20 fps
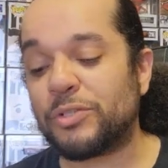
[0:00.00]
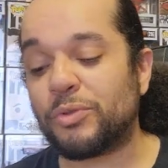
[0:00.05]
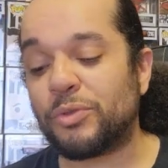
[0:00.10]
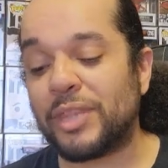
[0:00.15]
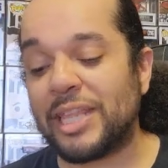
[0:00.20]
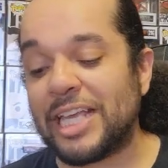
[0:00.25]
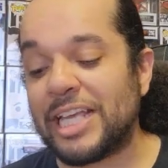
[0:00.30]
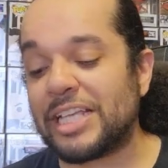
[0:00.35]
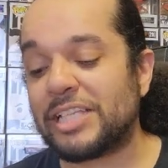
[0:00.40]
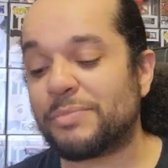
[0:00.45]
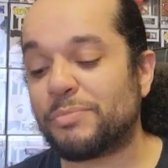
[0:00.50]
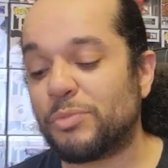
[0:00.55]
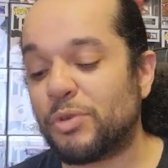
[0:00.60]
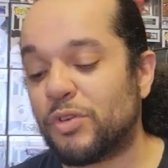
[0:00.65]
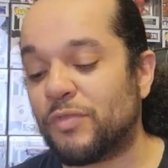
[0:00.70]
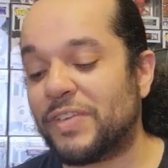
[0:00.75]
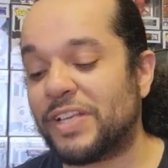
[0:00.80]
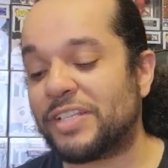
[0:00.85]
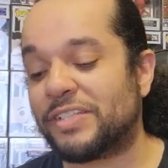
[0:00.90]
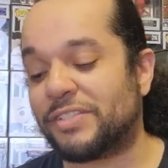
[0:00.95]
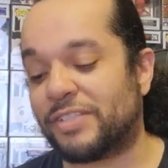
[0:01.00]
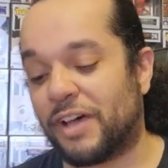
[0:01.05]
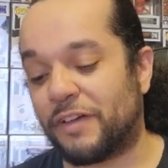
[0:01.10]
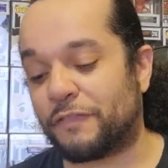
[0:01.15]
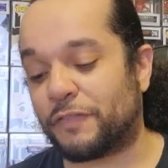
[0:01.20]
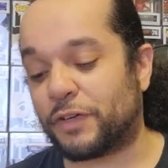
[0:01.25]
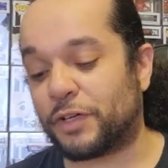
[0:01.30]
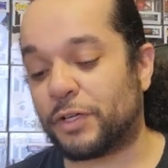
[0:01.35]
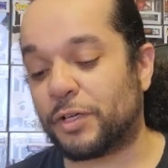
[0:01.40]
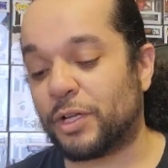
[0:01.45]
do these movies
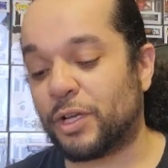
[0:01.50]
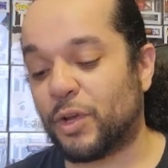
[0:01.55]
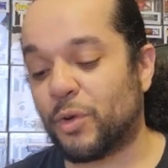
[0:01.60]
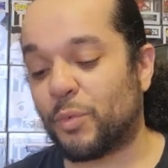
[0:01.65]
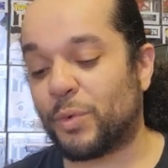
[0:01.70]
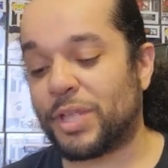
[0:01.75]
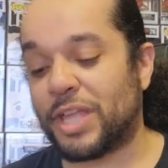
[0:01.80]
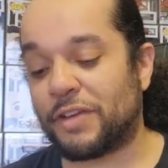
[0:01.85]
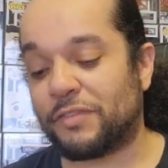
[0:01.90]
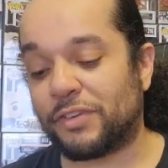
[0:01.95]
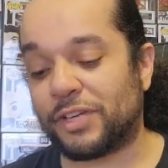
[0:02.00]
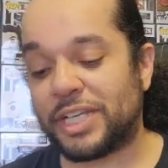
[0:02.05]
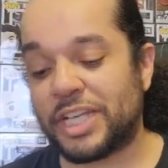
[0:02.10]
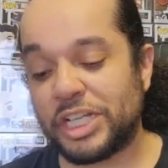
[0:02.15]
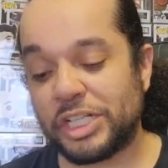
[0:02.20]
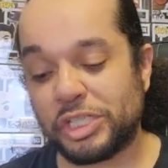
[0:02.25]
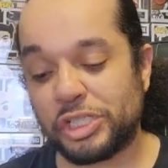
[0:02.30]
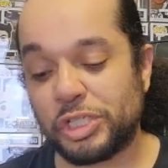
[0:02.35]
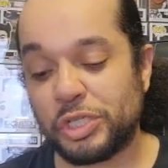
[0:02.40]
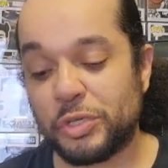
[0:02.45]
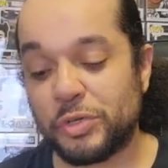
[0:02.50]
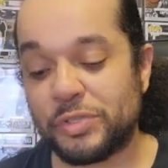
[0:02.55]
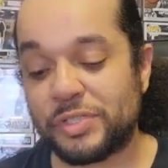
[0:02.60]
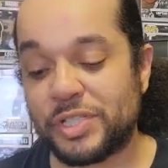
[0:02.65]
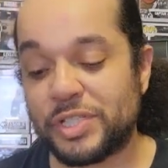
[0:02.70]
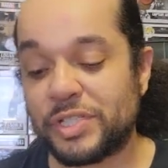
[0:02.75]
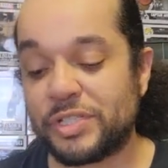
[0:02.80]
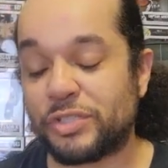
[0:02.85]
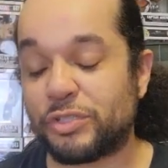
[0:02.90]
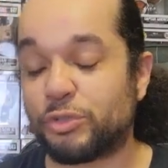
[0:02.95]
suffer whenever he
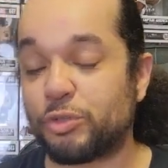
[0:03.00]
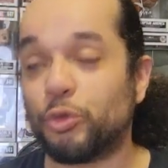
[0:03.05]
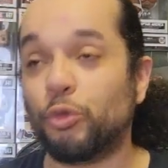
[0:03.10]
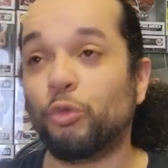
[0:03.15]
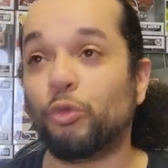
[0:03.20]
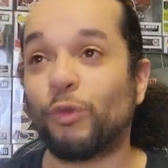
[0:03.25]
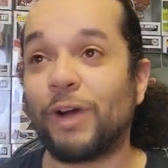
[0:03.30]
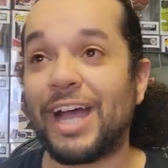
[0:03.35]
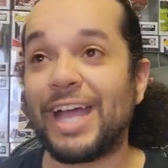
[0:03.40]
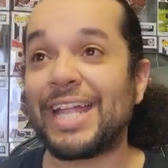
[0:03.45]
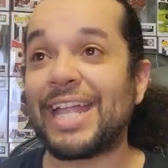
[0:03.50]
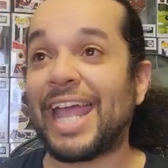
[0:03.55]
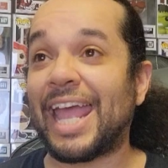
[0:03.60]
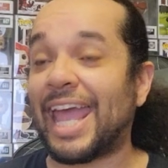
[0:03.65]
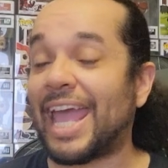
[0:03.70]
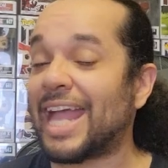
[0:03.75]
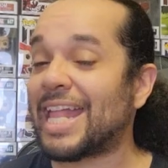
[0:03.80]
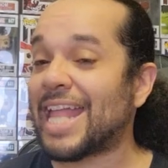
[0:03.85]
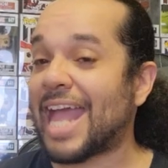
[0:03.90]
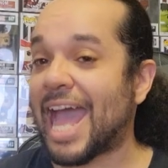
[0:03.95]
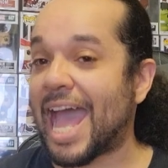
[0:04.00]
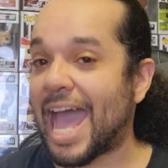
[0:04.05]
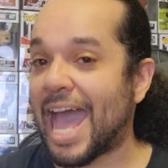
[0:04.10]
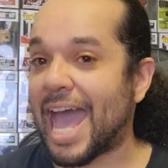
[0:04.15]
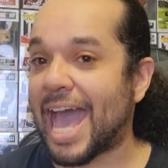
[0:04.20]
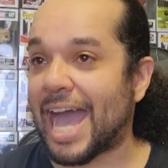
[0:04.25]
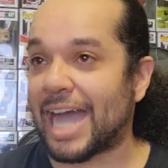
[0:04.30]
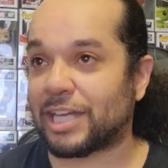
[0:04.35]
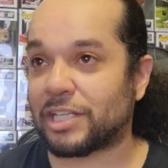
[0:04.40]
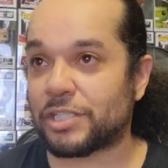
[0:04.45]
chooses to write and
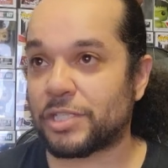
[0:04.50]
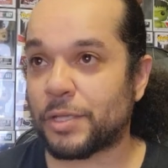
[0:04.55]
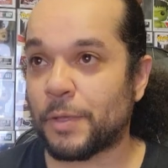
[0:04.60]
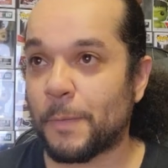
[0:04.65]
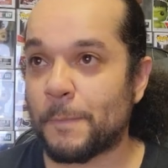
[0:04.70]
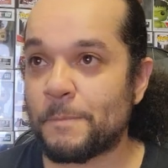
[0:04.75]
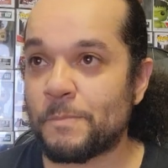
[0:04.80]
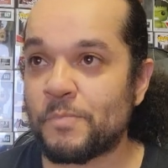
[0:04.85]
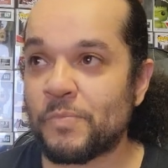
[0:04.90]
act.